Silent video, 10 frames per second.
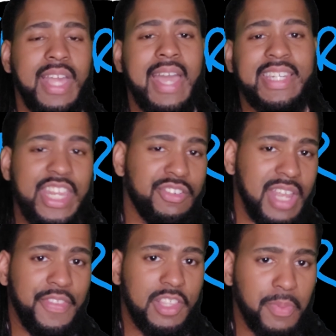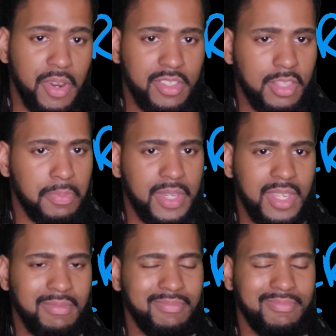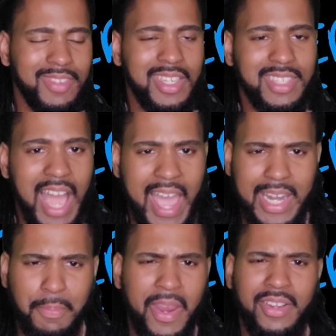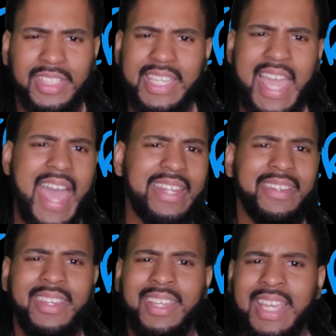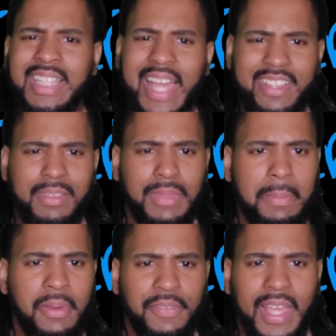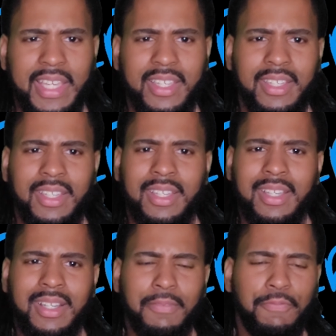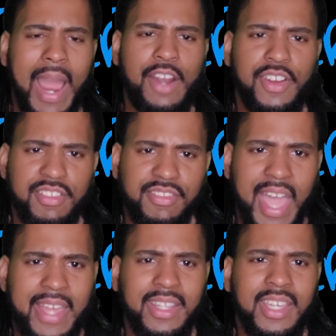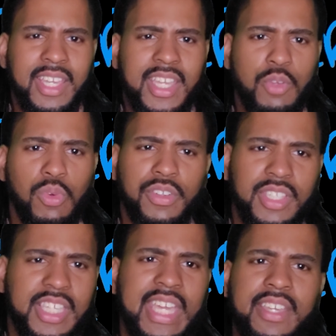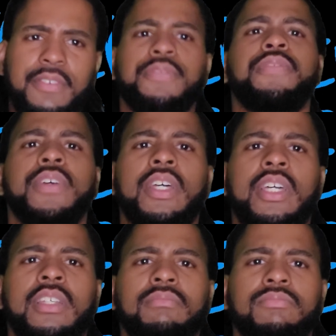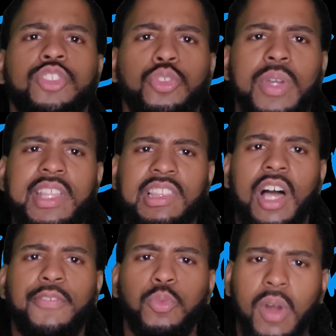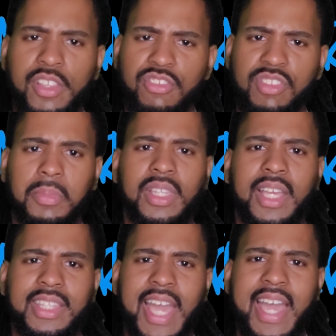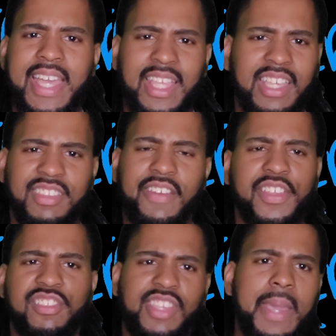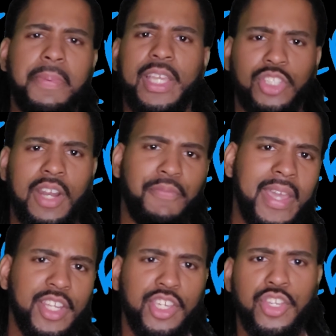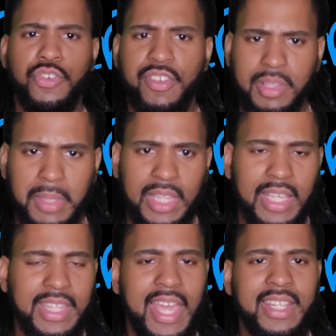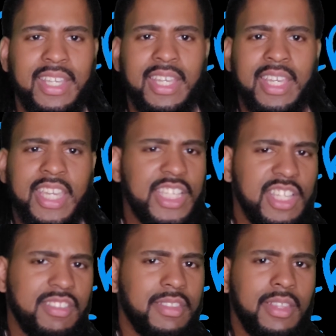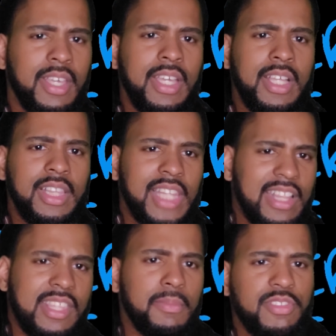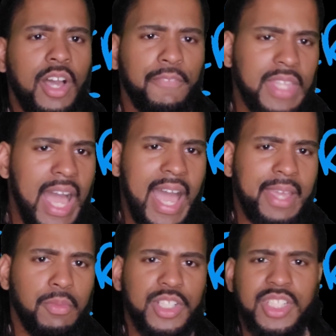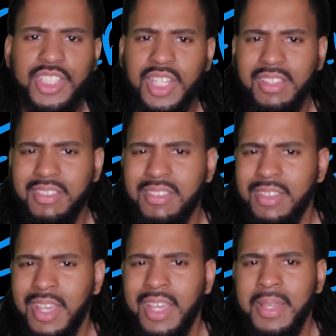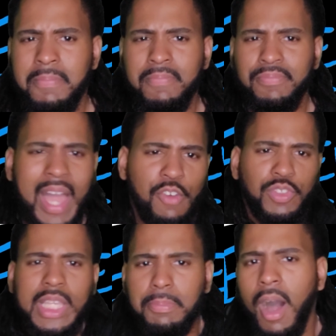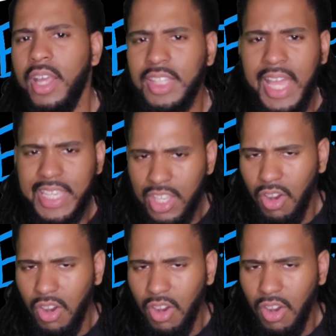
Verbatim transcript: had near-death experiences, but he didn't die. And apparently he had like some type of like virus that he would give to his loved ones or something like that. And instead of escaping and trying to find a cure or something like that, he just lets himself die, which is just not really Bond-like at